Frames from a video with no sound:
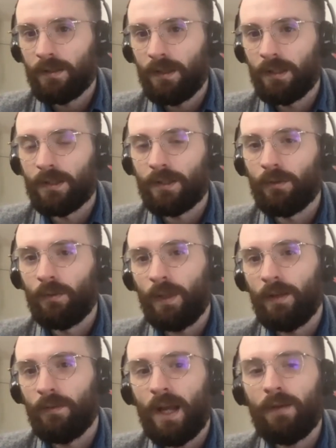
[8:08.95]
And so
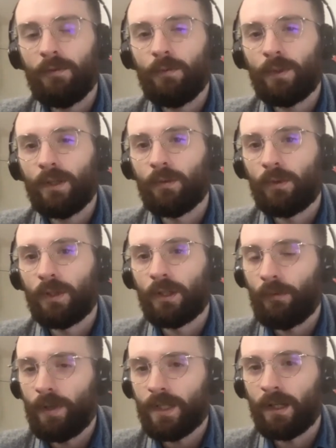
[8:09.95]
if everyone in the world
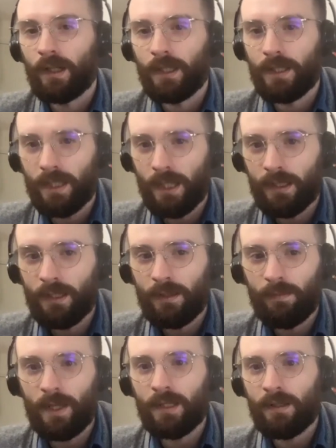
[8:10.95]
agrees on a
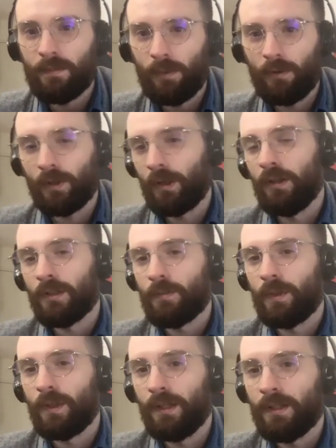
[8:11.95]
consensus-based protocol is
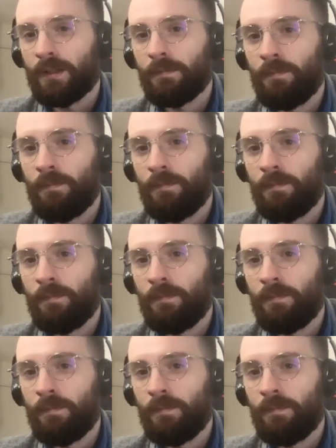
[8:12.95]
what it is,